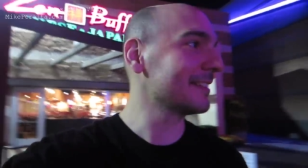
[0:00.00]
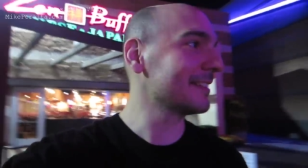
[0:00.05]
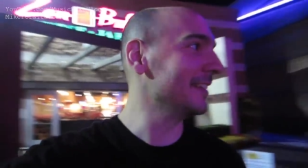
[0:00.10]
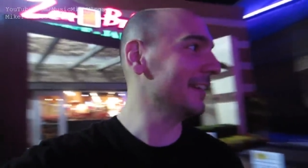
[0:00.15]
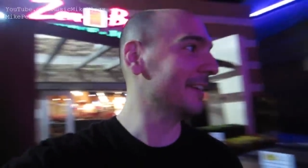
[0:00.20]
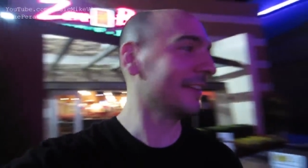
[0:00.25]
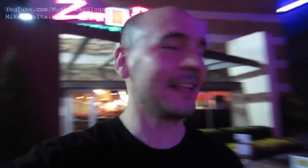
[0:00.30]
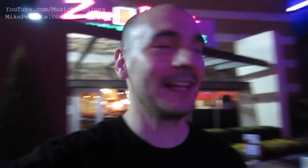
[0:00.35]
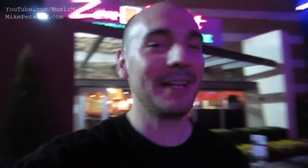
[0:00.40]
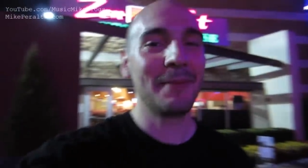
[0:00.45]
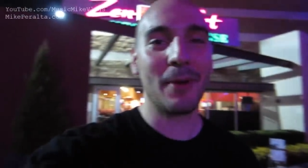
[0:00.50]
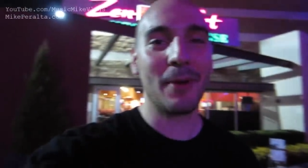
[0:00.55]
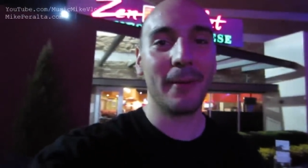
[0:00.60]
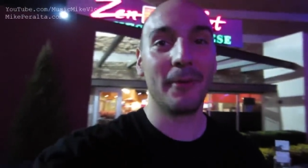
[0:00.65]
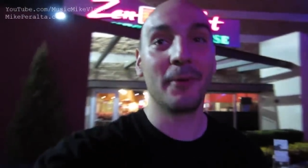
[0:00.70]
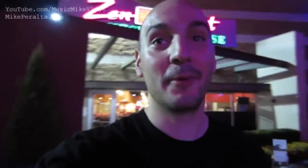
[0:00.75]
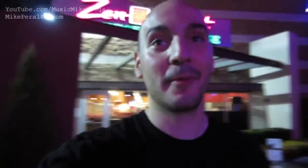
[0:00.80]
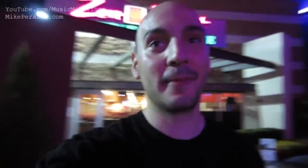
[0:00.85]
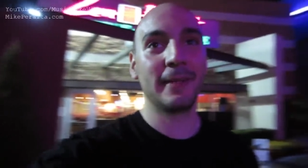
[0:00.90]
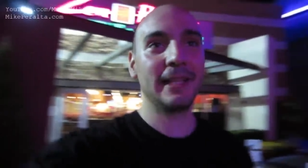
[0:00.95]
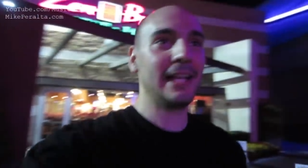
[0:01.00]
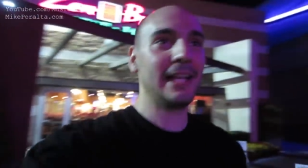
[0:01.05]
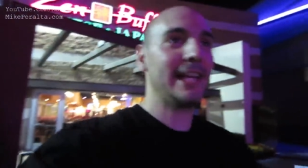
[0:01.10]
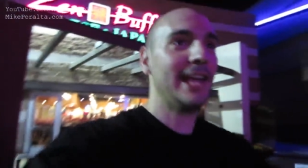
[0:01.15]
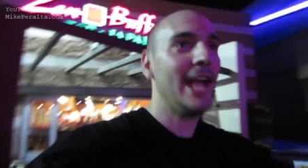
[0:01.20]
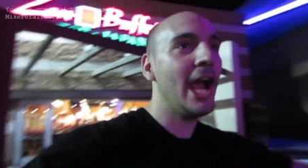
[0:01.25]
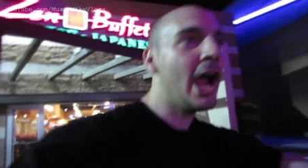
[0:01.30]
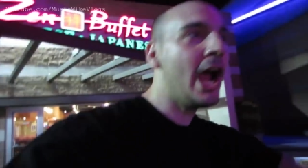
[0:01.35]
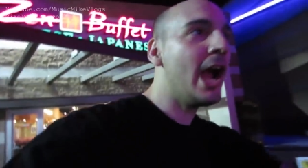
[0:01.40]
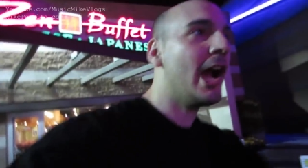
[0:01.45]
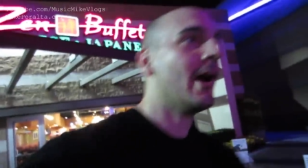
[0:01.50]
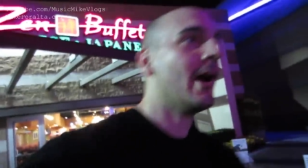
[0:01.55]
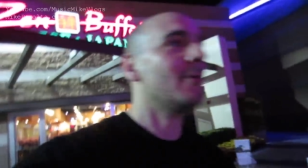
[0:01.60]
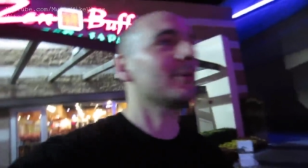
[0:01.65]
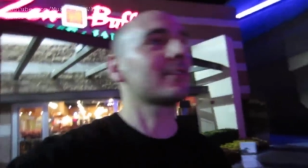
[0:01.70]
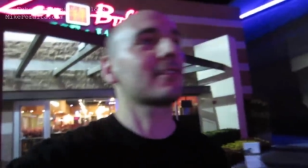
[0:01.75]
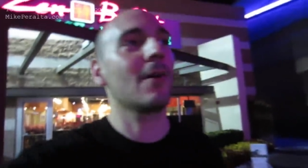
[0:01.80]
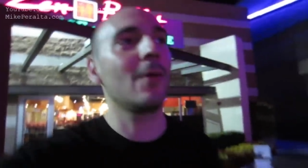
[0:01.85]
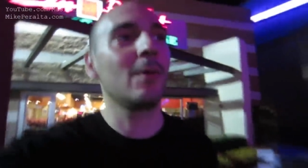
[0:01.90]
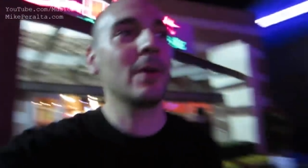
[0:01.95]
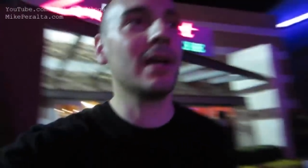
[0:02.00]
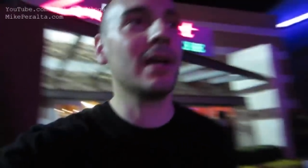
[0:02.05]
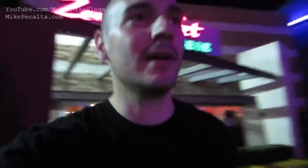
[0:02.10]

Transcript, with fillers: You know, then you probably would have been like, yeah, what's going